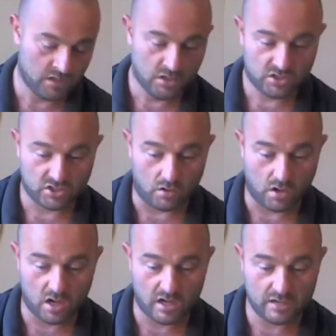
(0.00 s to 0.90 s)
So
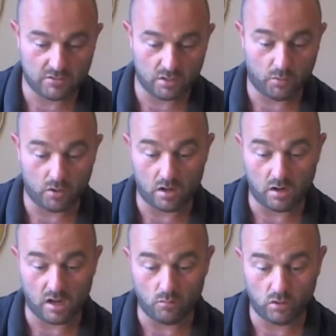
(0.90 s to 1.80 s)
I'm going to put on,
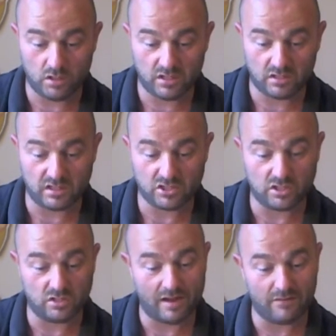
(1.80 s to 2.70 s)
and one of the other things you
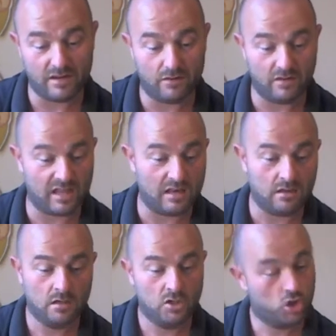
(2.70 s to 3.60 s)
can do every now and again,
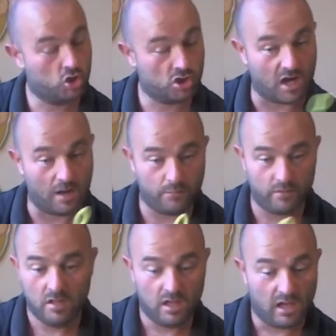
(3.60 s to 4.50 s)
stop,
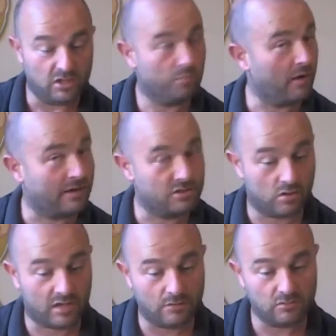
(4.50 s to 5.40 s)
and you can practice your
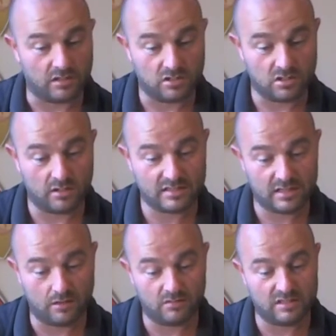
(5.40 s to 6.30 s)
counting. So let's
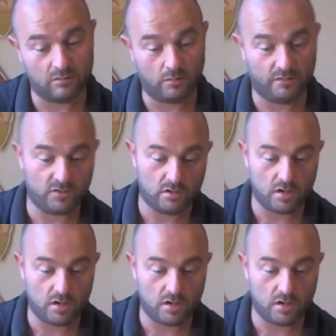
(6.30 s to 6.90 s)
count and see what we've done.